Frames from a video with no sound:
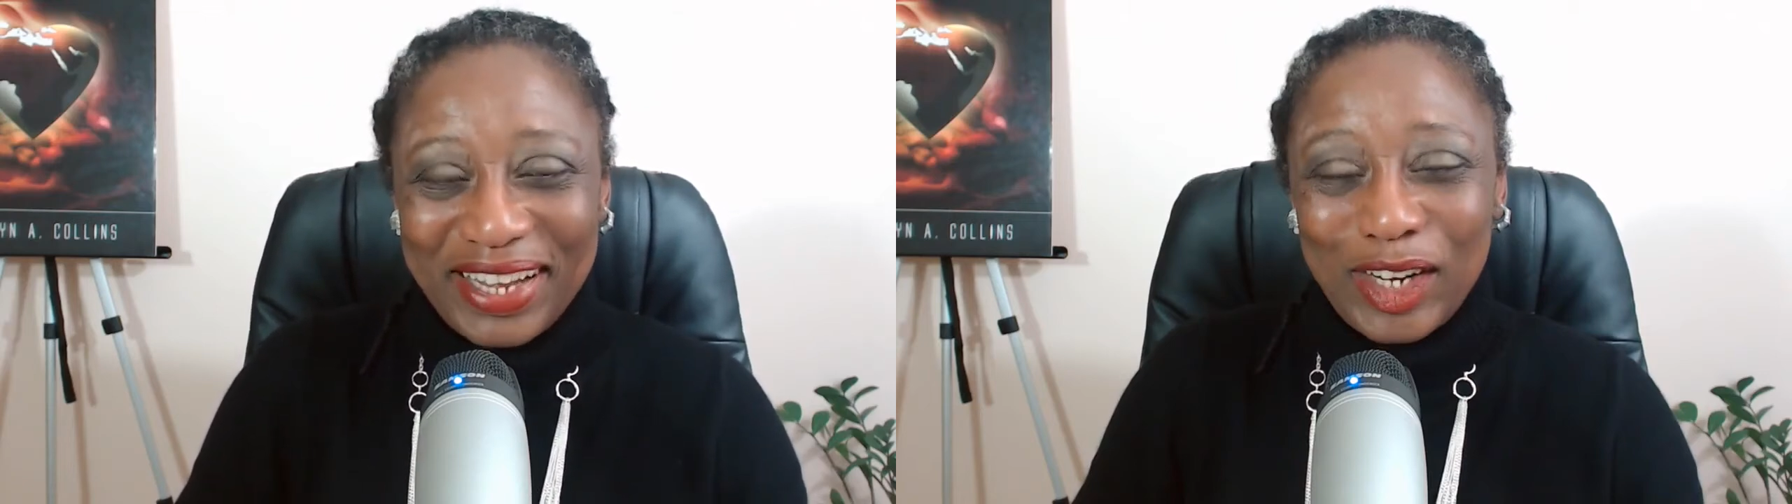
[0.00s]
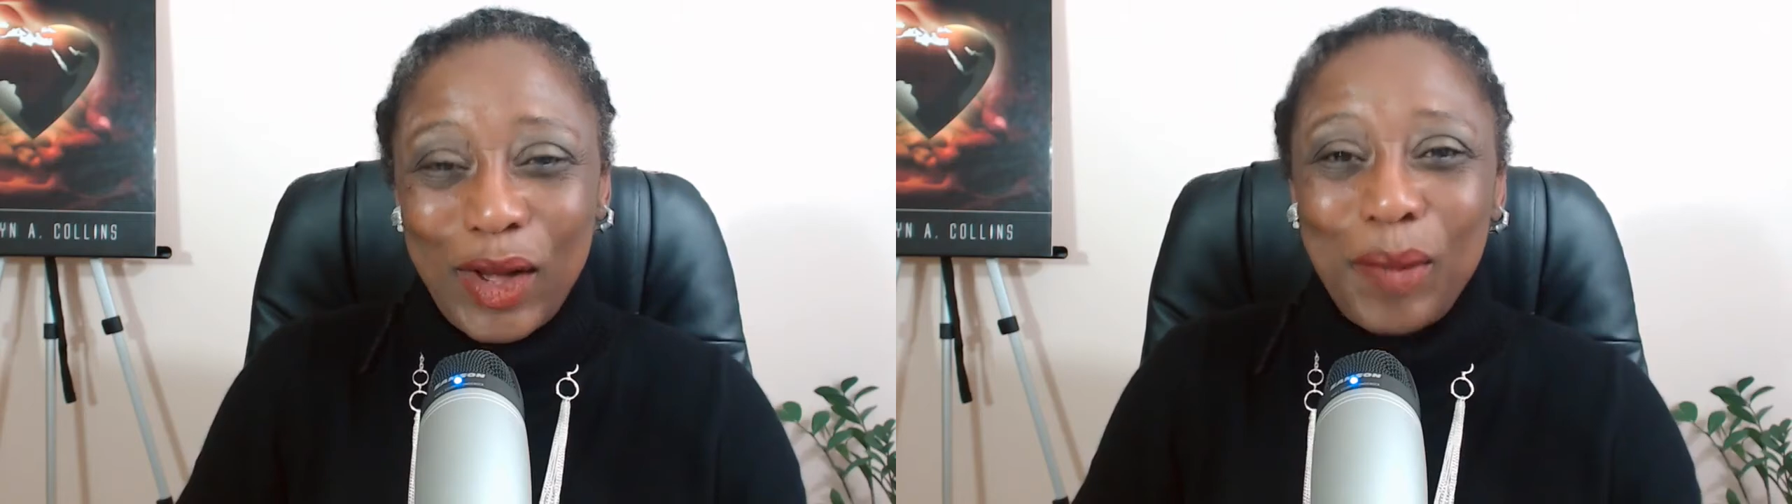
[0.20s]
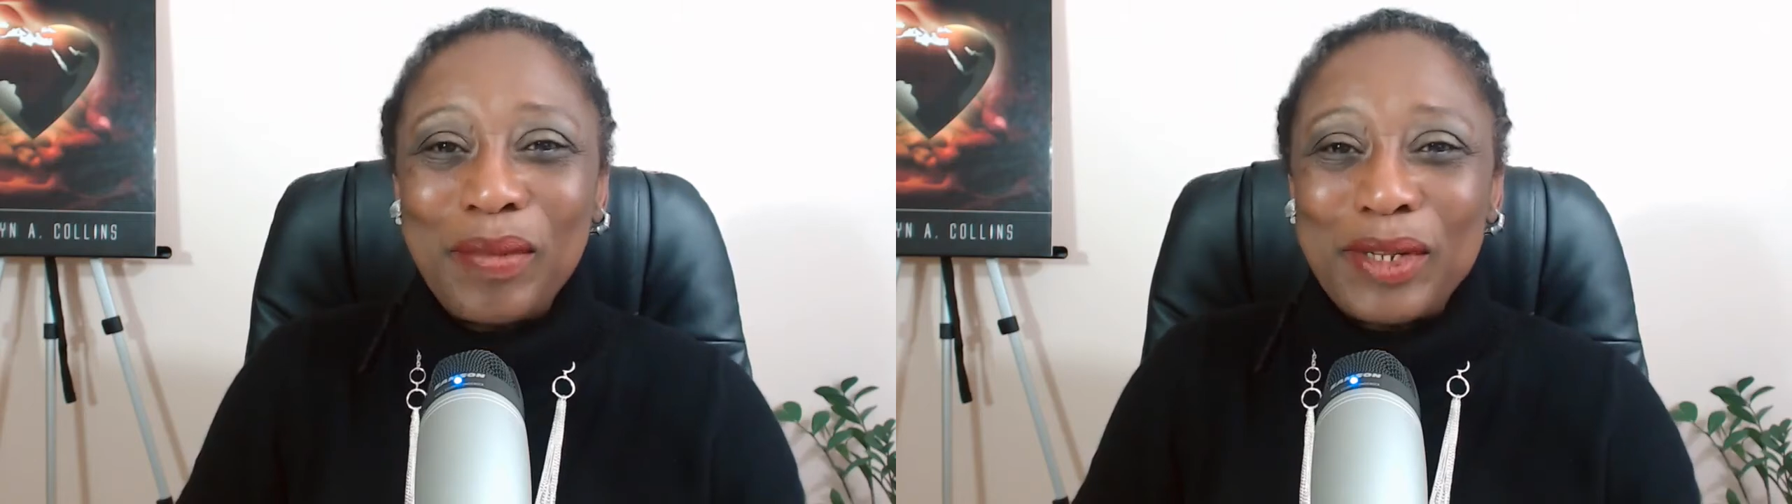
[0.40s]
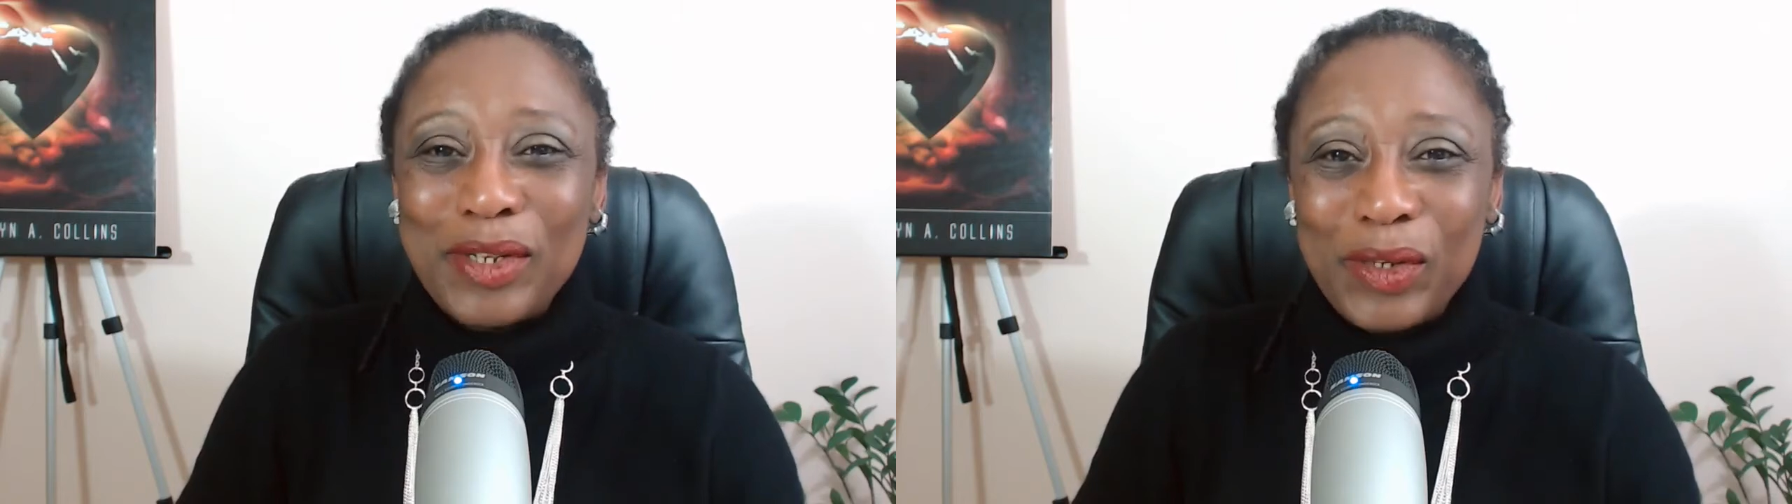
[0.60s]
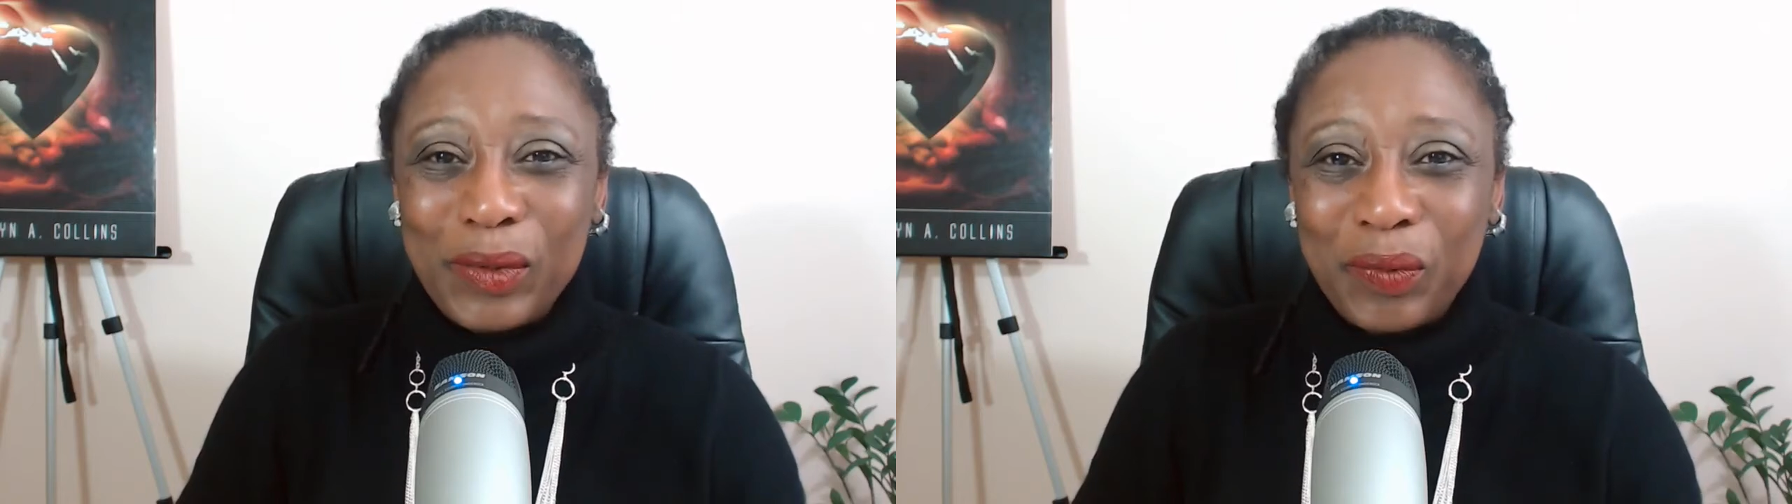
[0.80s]
it
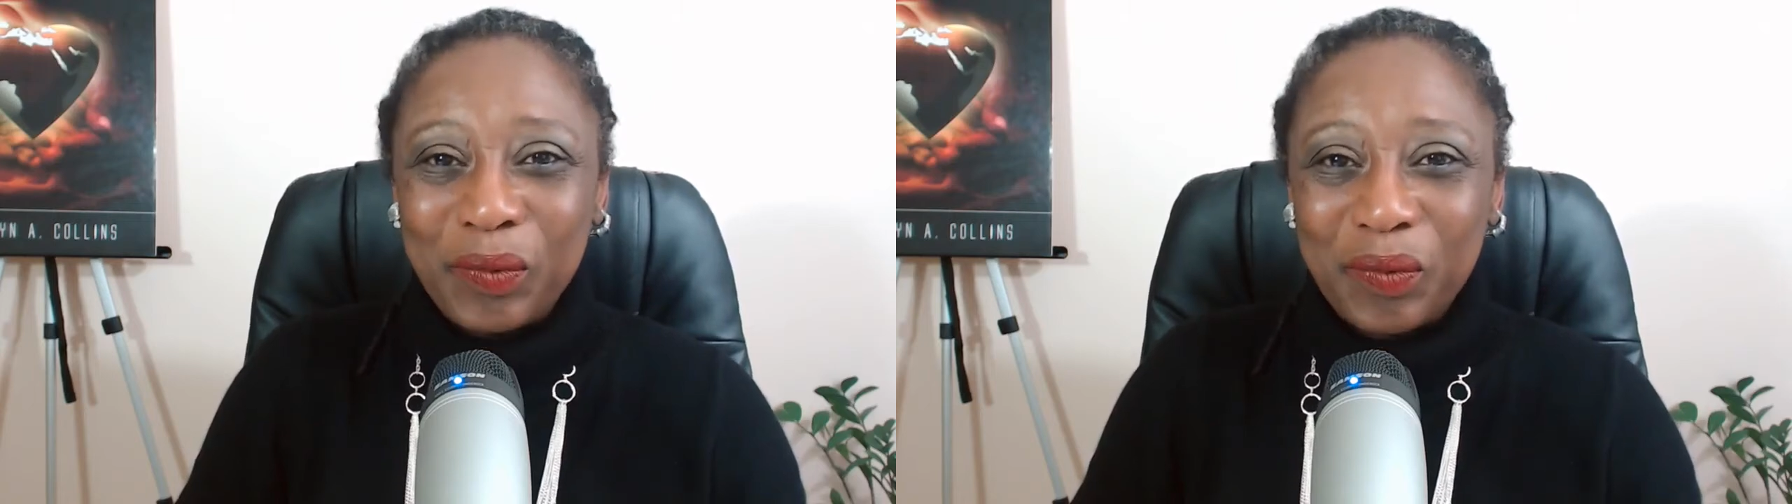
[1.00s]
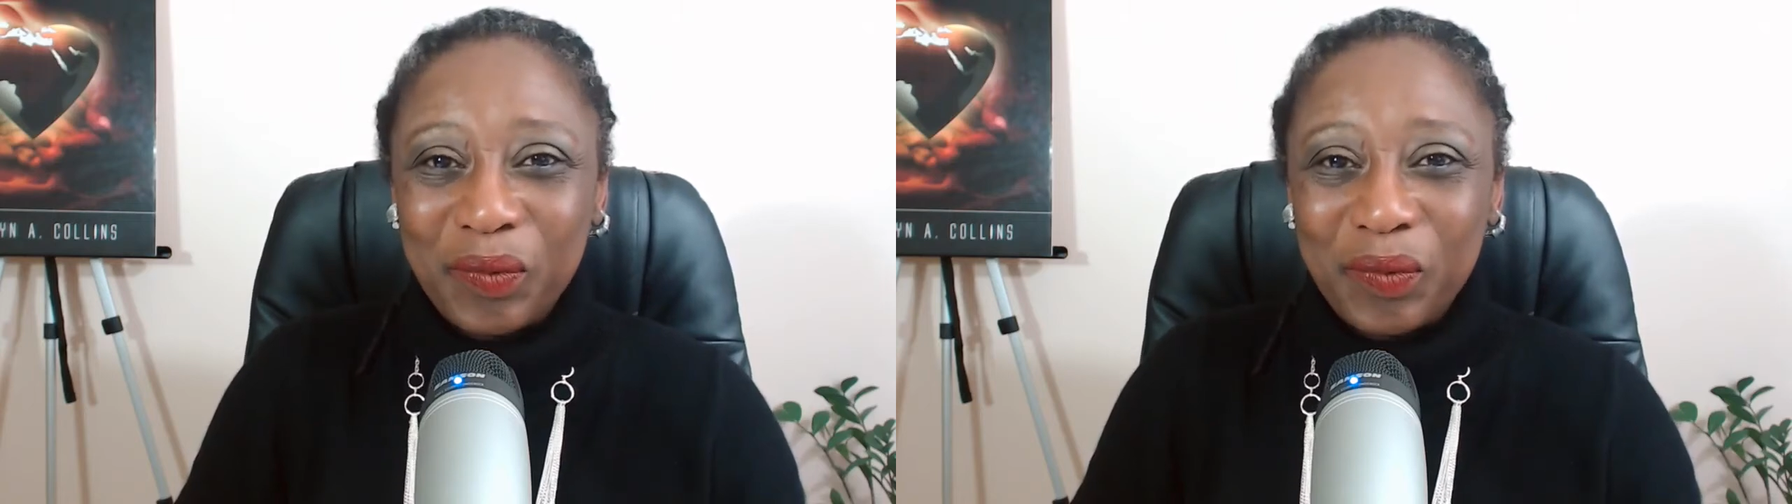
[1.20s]
humbles you.